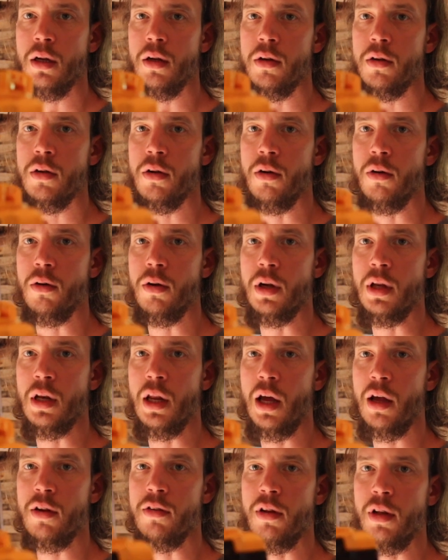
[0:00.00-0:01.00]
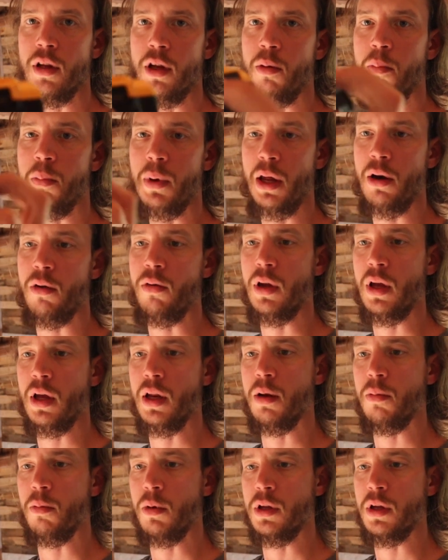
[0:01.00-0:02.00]
So it has a little battery
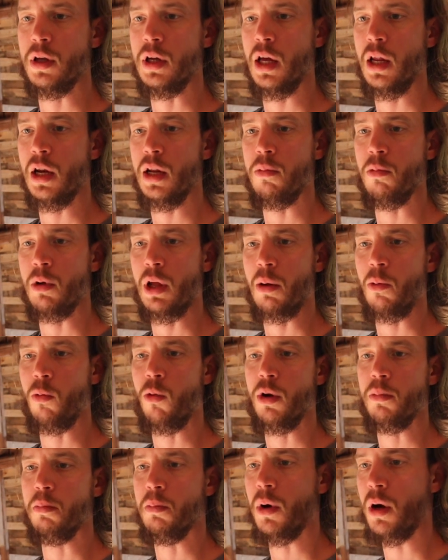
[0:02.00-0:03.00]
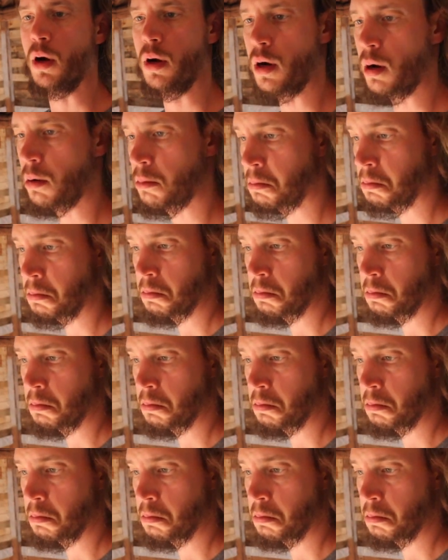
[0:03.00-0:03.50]
in it when you get it, like 1 bar.